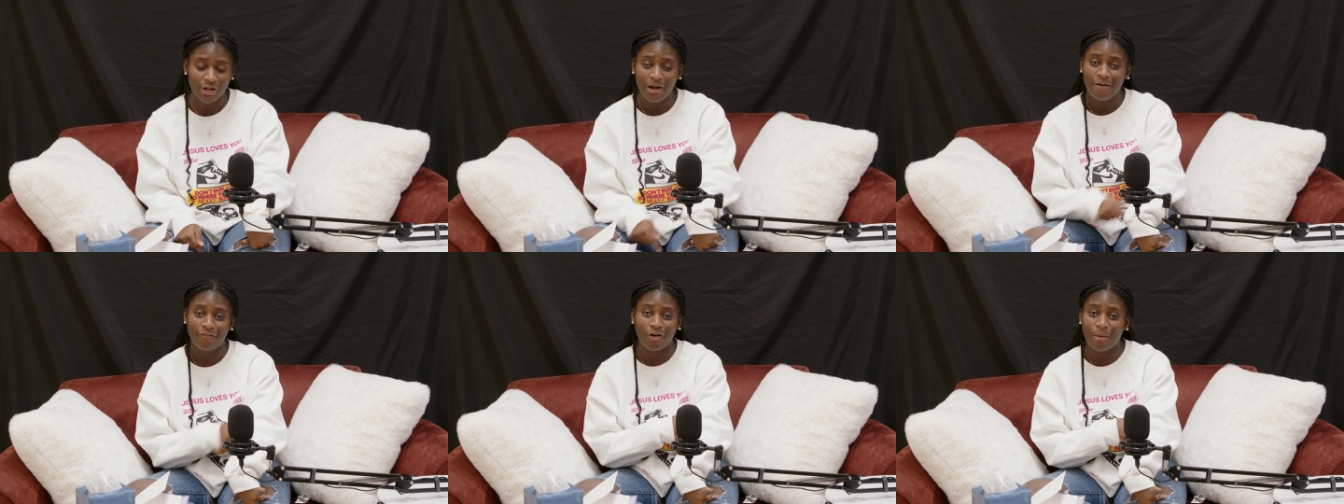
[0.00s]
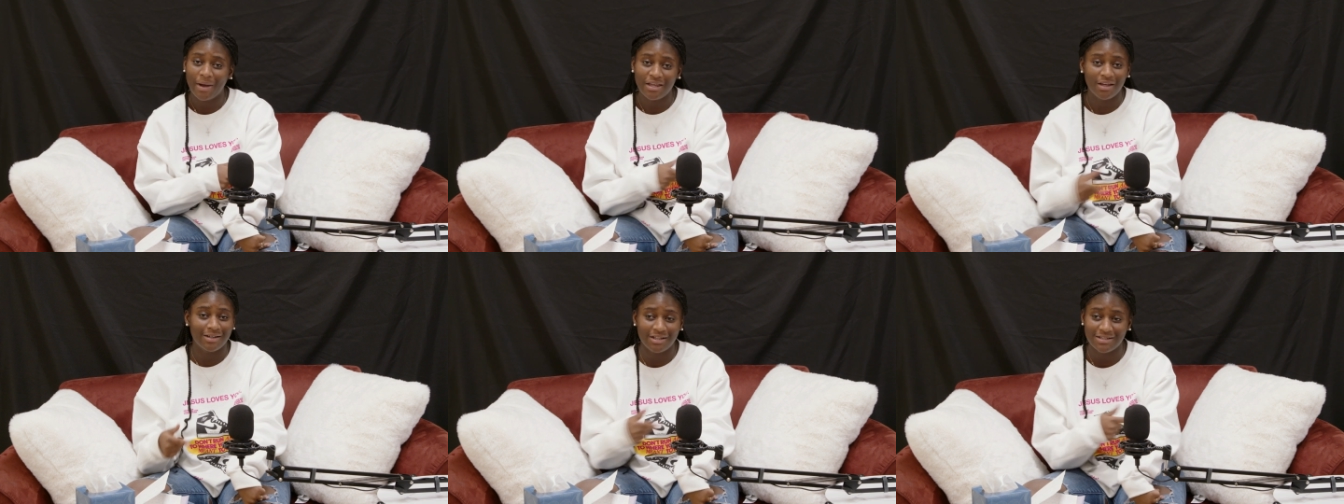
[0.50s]
For all my young
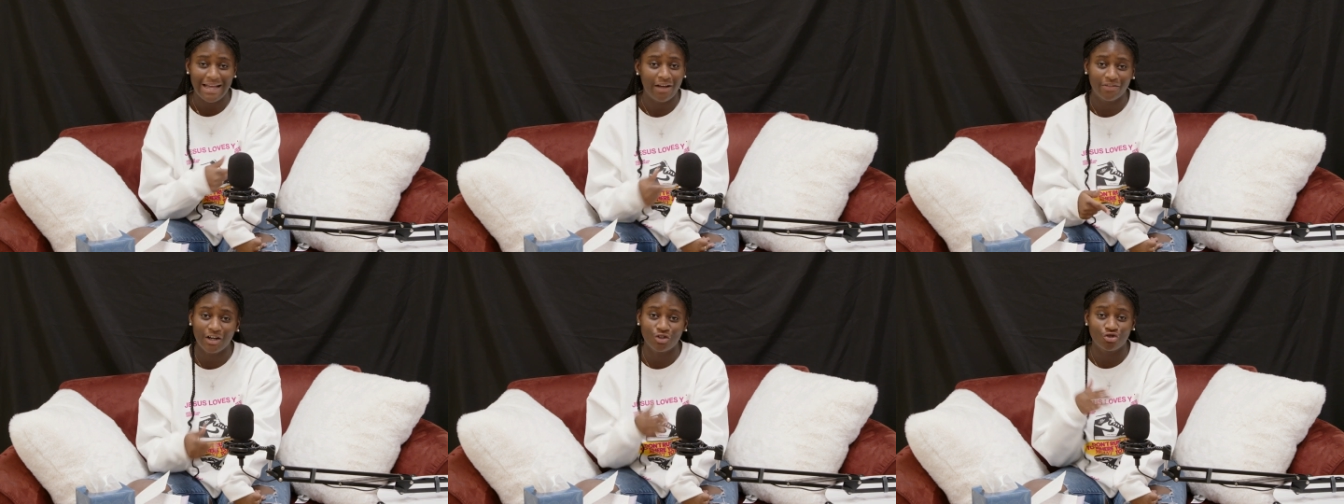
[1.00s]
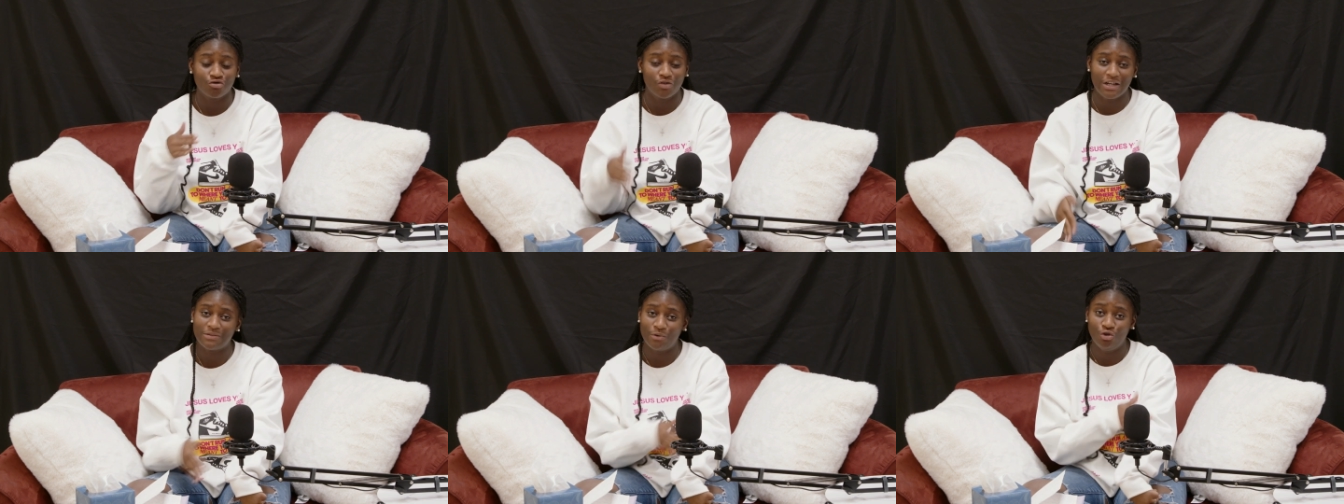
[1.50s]
adults out there,
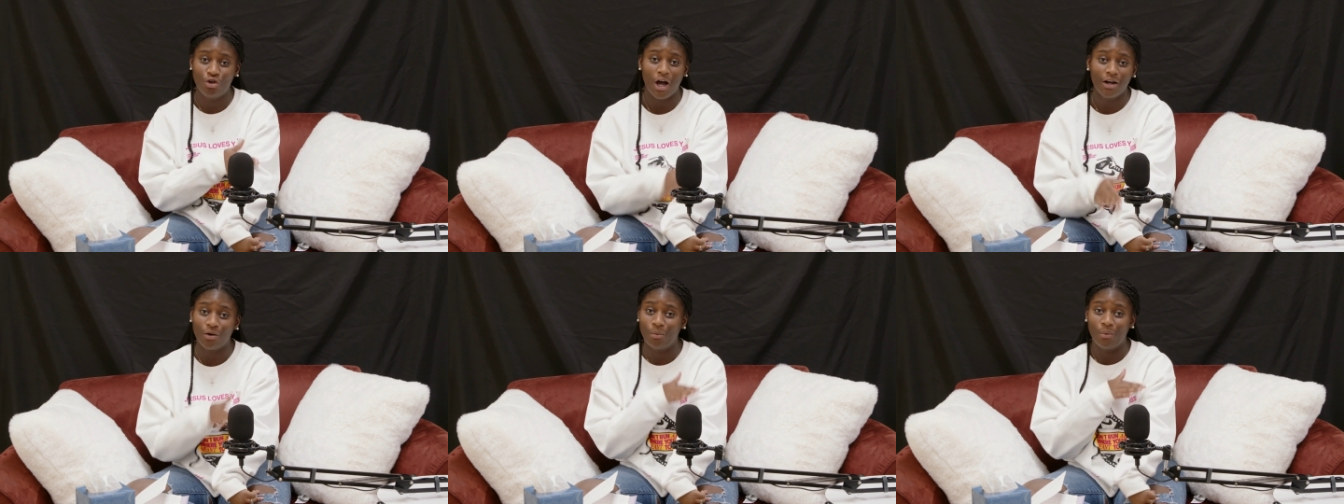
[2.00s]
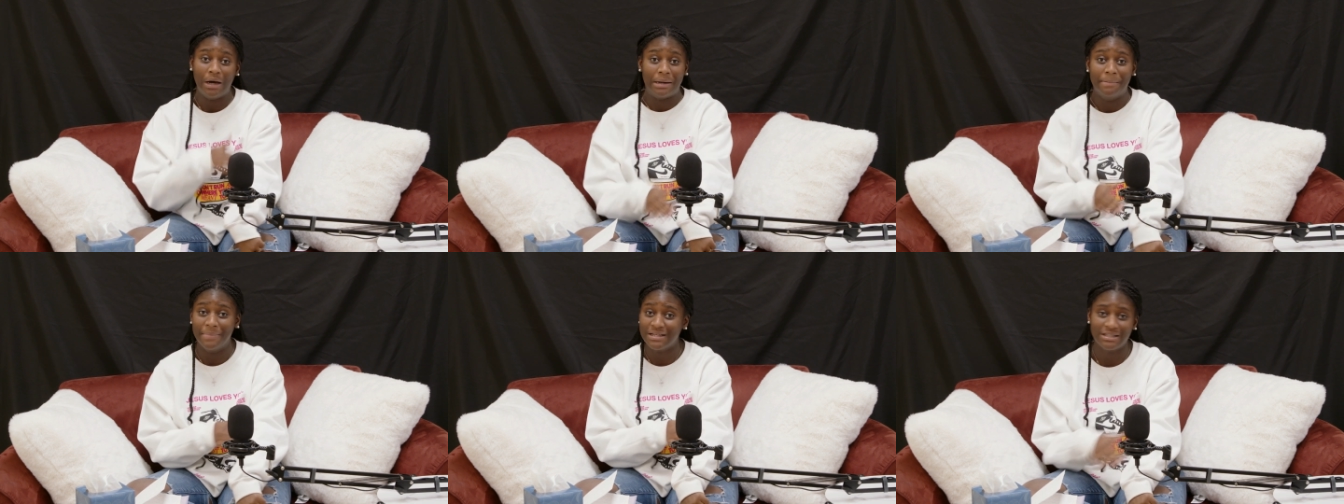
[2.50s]
trust me, y'all don't want to
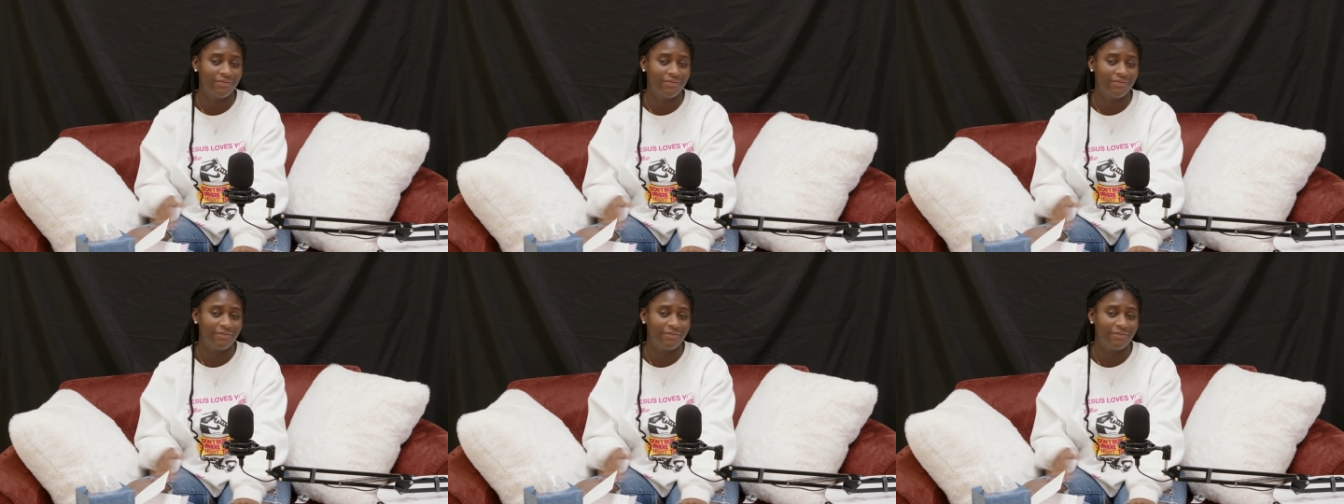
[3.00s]
miss it.